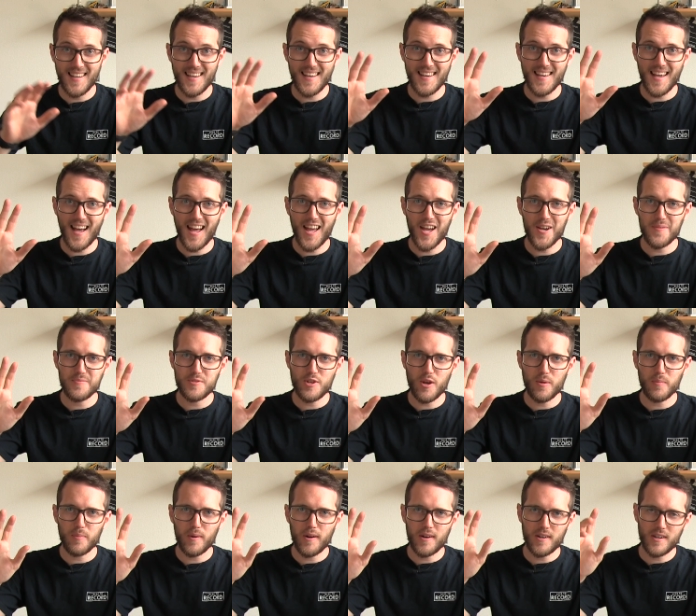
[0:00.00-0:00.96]
Hey, I am
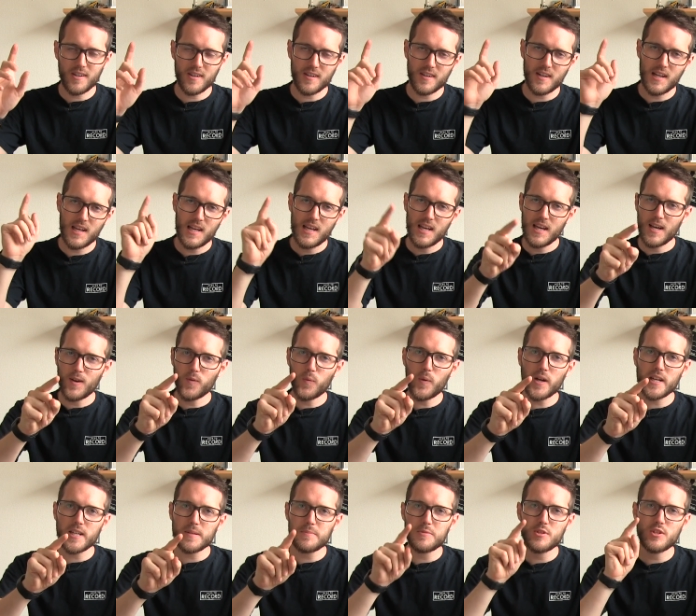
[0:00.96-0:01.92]
John Barker, and
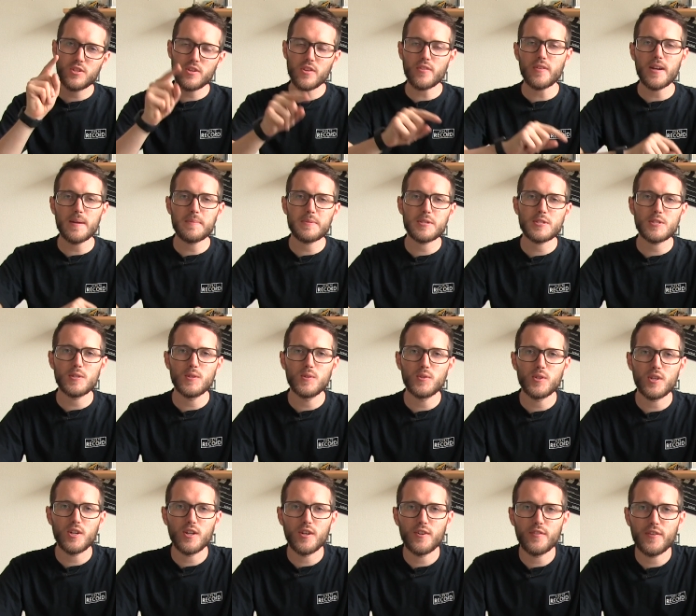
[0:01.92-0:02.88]
welcome to another
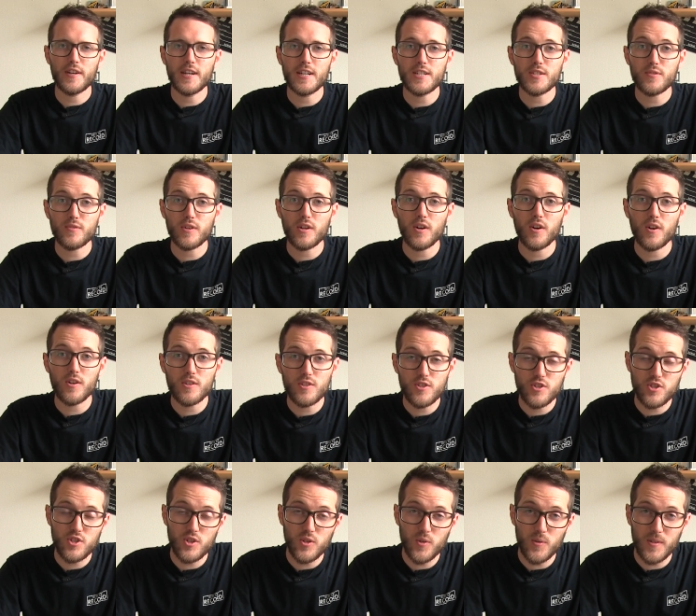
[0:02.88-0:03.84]
episode of Here to Record
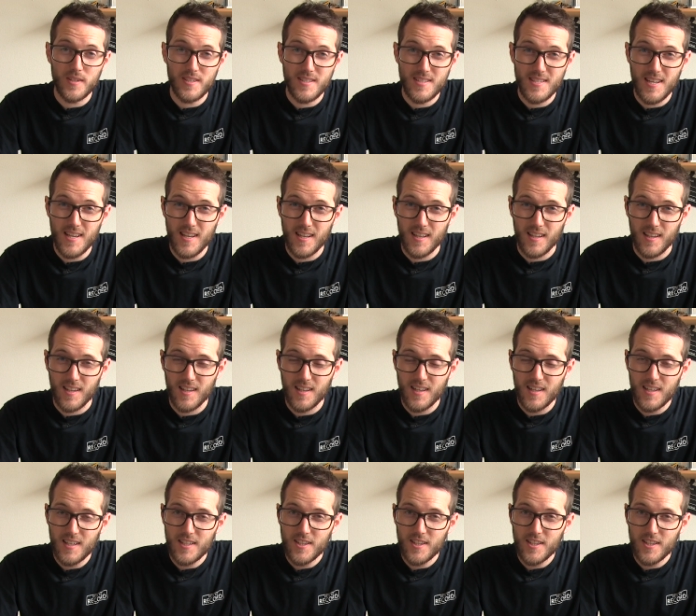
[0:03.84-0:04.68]
Show and Tell.